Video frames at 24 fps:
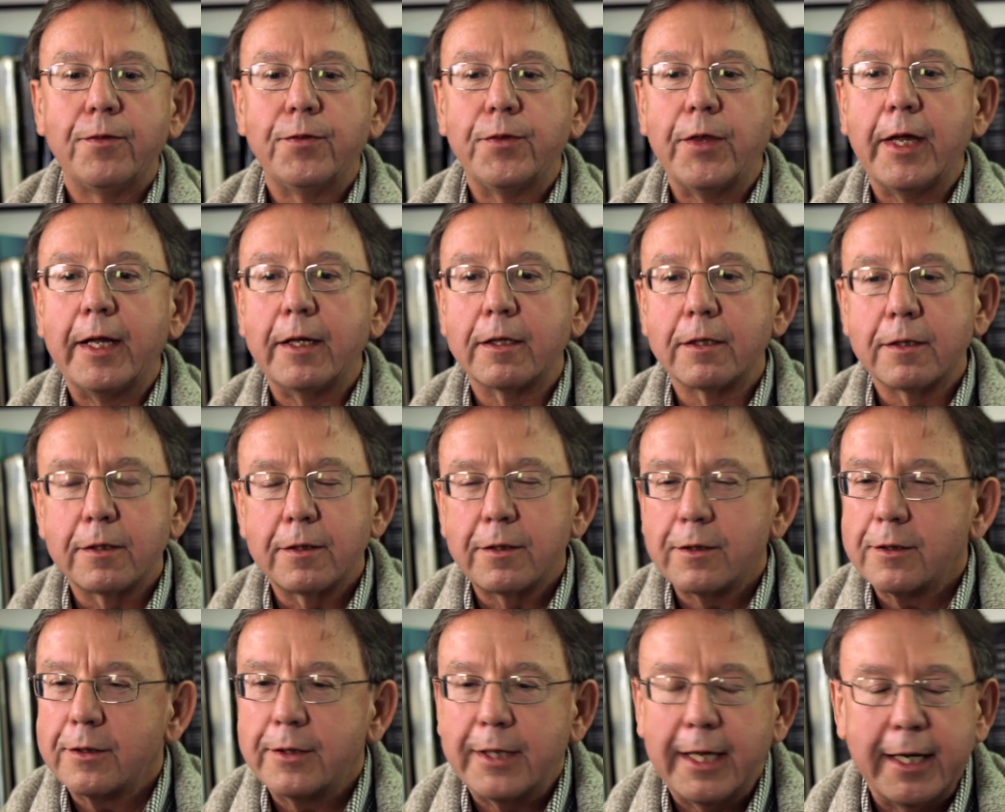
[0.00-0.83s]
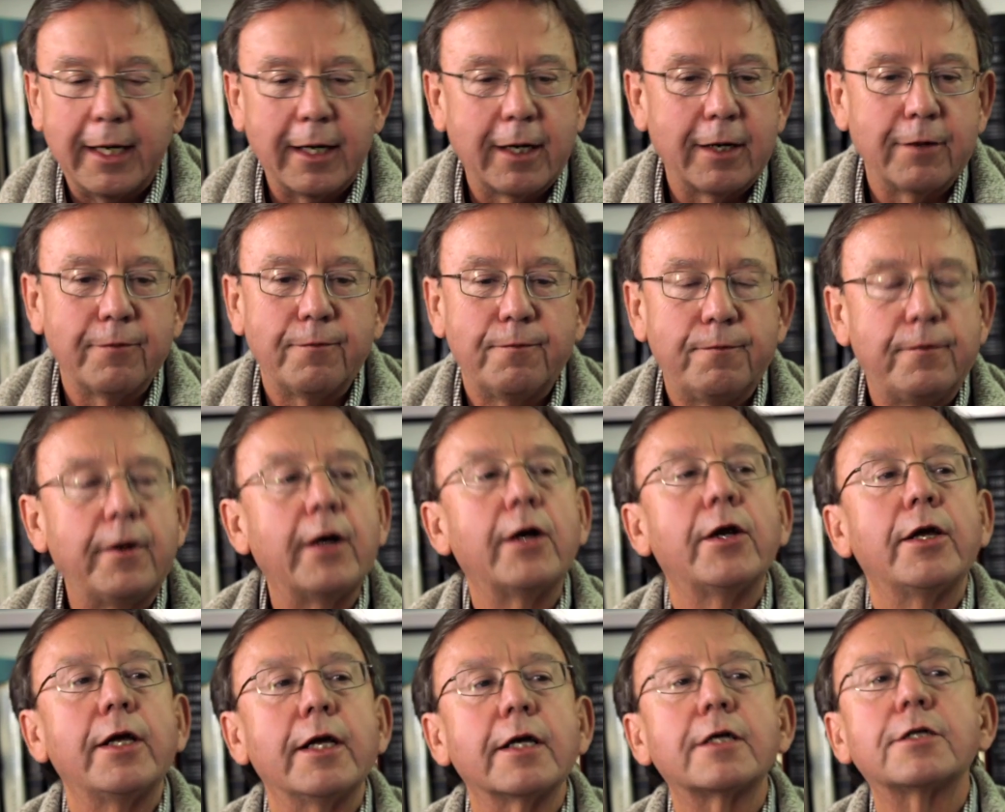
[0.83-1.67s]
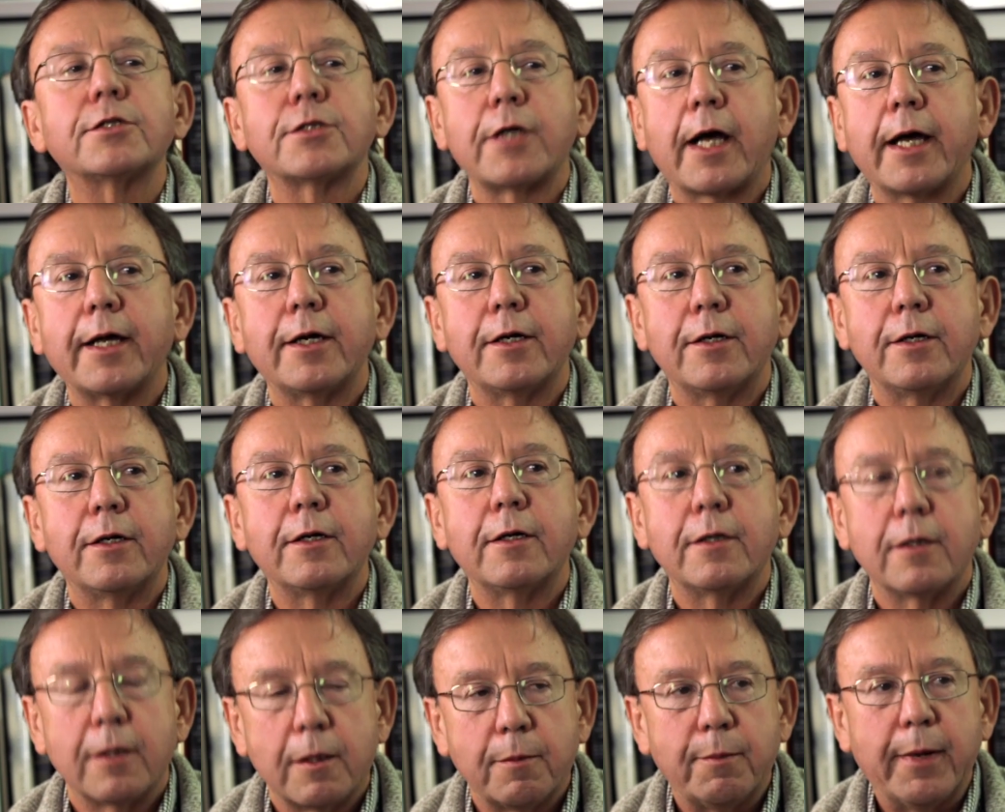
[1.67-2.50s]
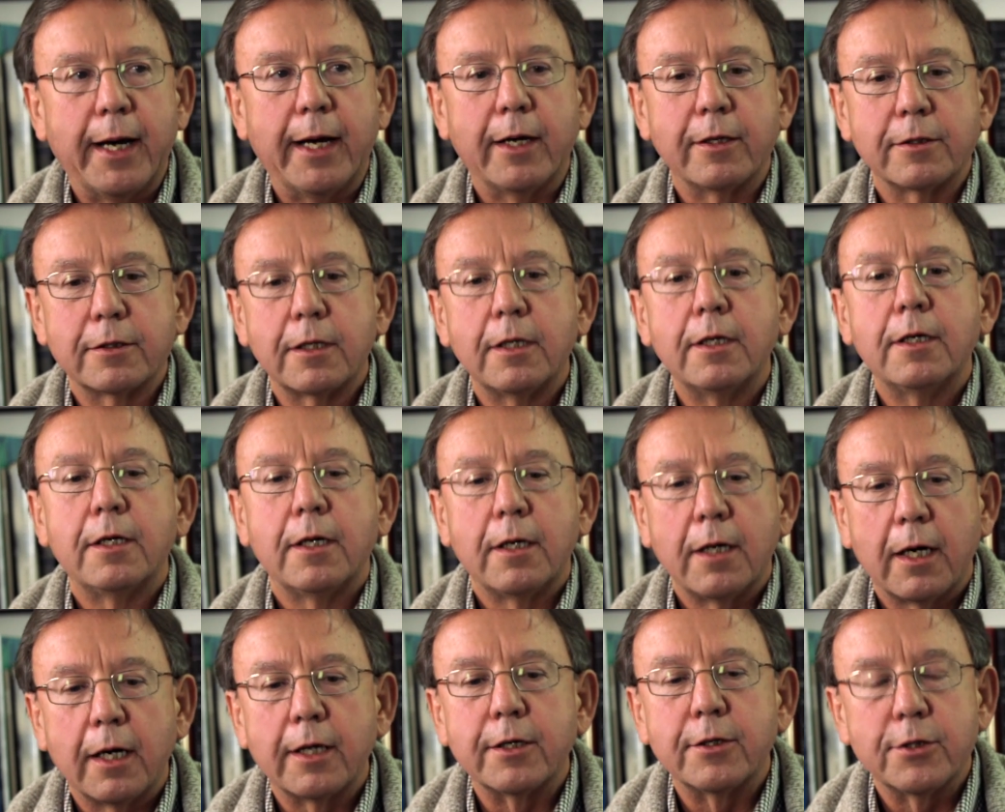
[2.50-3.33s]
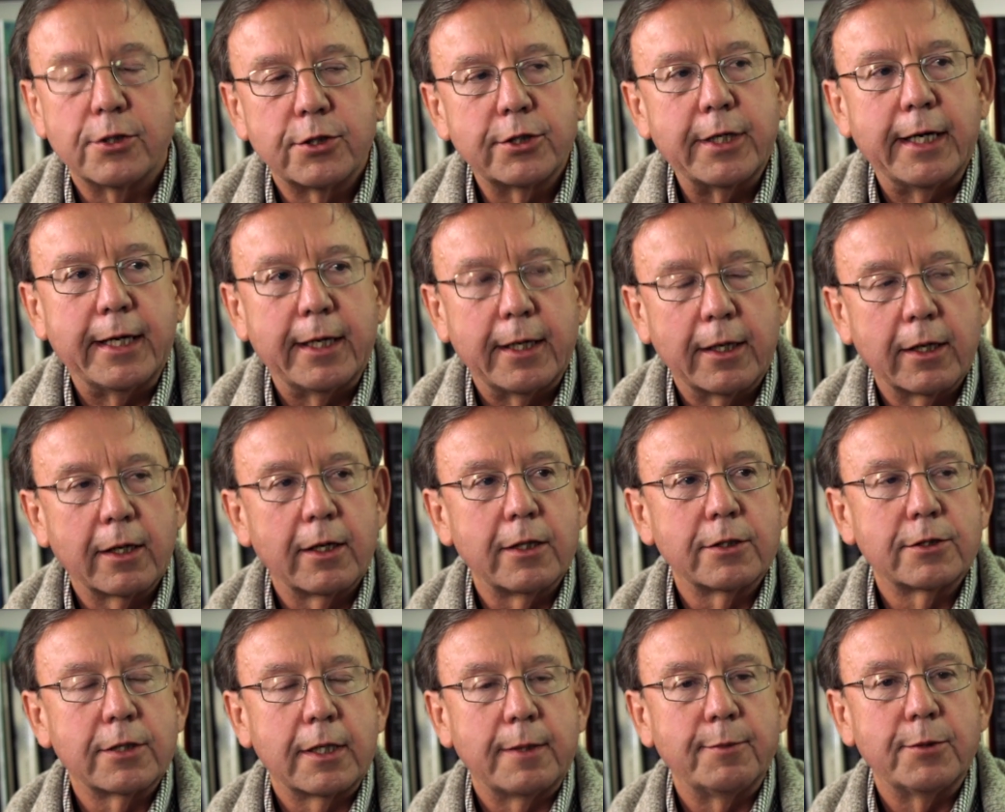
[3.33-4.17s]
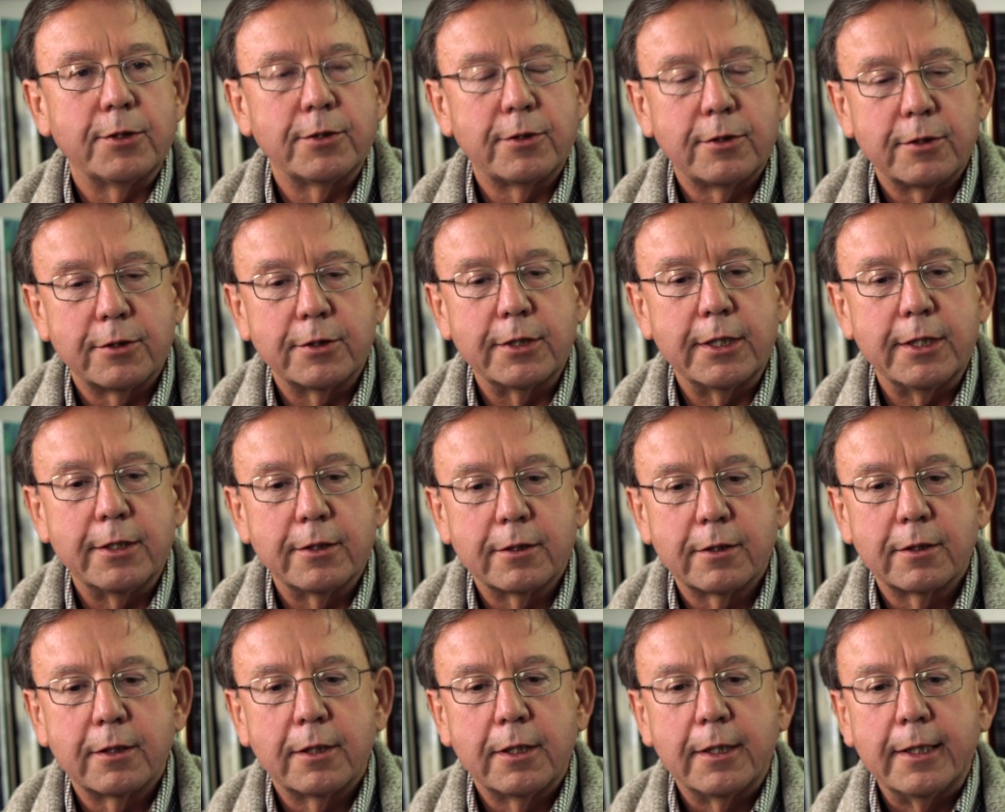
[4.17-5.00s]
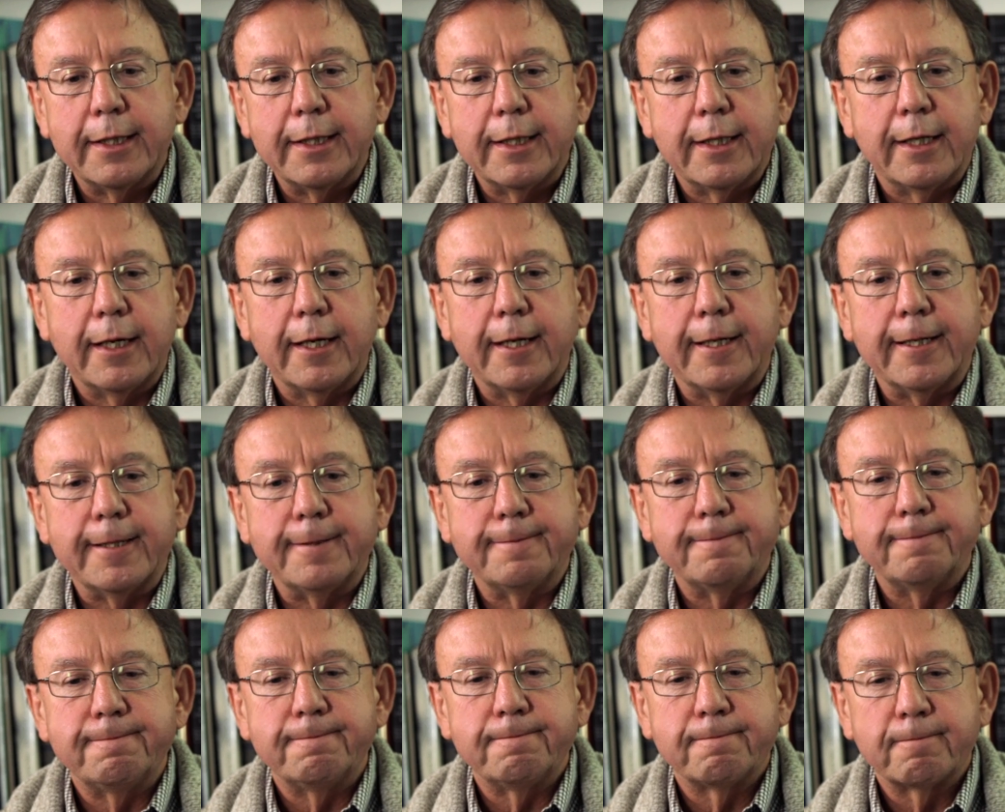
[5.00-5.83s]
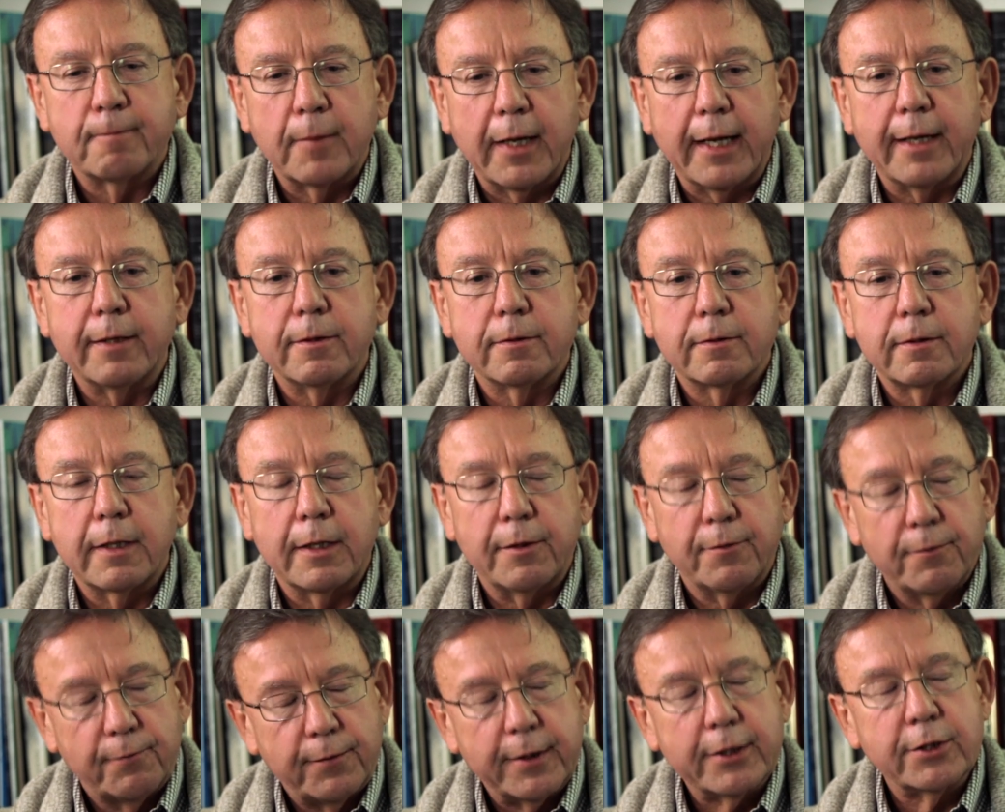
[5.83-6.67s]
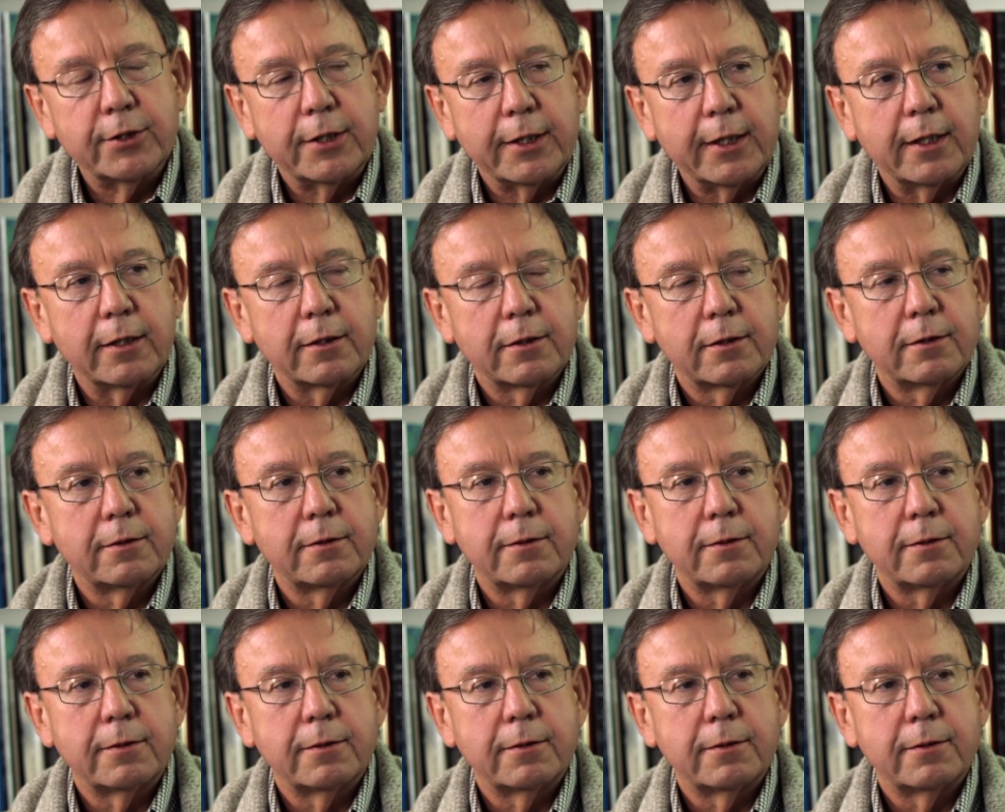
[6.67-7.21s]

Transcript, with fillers: They, they are very excited about understanding Alzheimer's disease um, and, and fixing it.